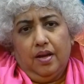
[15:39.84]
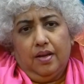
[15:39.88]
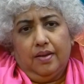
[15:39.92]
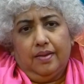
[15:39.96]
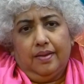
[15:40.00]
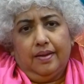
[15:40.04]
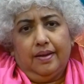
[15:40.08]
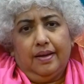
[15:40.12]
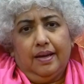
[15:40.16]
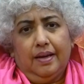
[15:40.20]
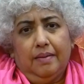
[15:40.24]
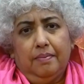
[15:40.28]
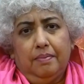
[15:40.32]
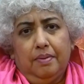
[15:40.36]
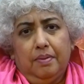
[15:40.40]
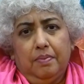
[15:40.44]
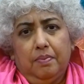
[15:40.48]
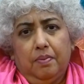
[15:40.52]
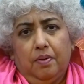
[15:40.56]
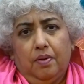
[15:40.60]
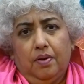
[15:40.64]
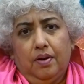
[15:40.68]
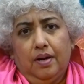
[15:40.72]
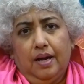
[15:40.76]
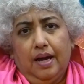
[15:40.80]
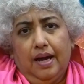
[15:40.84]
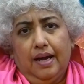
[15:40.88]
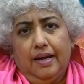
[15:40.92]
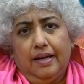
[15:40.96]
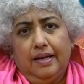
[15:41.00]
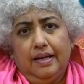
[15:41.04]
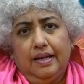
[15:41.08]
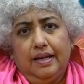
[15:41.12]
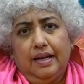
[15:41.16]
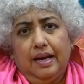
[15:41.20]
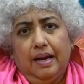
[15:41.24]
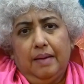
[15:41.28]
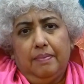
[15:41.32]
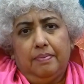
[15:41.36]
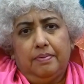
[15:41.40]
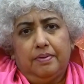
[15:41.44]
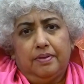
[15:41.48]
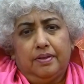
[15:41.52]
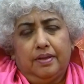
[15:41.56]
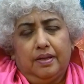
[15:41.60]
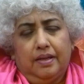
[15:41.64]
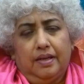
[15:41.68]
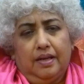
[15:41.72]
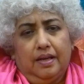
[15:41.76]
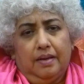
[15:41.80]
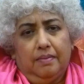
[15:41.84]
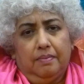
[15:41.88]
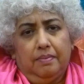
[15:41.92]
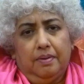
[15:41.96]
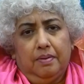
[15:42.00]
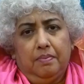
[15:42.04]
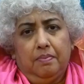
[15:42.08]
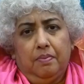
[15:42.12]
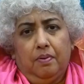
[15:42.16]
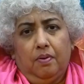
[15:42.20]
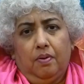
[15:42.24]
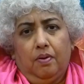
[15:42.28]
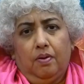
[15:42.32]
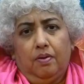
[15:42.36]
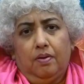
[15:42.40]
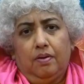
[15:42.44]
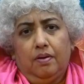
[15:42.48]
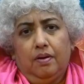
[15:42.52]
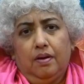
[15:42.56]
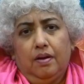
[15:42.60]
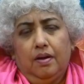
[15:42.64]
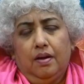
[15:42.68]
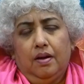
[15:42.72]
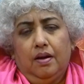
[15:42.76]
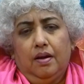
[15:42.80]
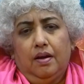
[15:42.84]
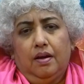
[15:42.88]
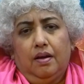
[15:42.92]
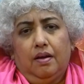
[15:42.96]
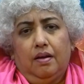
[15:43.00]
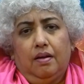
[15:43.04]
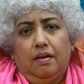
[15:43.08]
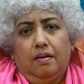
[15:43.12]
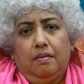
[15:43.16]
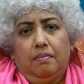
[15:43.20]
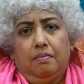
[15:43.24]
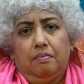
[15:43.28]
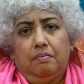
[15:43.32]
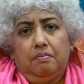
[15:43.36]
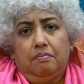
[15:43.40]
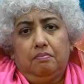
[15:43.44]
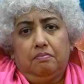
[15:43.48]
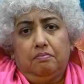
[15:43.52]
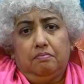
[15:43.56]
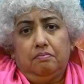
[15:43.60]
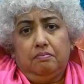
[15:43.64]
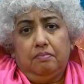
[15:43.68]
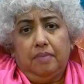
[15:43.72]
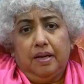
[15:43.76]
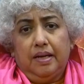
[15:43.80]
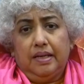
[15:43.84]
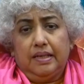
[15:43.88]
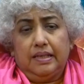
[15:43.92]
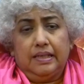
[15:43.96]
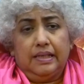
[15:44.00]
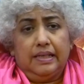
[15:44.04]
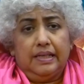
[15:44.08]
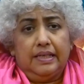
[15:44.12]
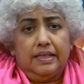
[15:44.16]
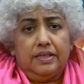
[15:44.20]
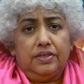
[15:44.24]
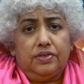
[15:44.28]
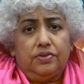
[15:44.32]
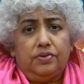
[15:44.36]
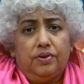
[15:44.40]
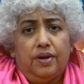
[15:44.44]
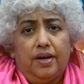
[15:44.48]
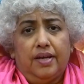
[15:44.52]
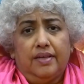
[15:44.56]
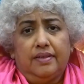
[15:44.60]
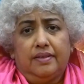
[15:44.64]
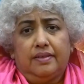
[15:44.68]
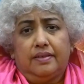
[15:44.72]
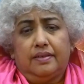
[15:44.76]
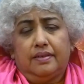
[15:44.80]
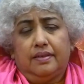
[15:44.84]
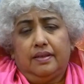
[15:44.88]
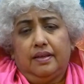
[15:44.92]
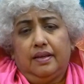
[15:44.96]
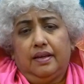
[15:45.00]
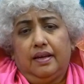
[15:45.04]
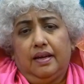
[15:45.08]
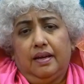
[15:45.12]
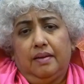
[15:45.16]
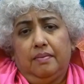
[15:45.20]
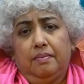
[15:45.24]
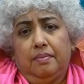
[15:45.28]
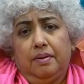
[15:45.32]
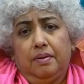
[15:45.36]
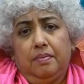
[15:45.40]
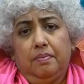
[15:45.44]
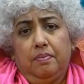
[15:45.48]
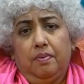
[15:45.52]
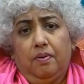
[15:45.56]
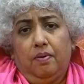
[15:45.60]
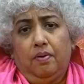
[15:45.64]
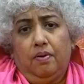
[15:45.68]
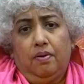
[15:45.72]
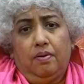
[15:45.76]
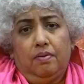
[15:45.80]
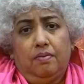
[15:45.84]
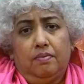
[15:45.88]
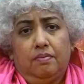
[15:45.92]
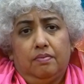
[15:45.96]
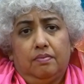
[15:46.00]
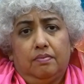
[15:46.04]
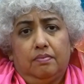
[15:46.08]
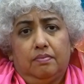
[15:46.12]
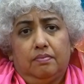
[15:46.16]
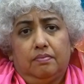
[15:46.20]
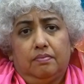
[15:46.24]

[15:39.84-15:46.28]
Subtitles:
They can be born handicapped, they can be born mentally stressed, they can be born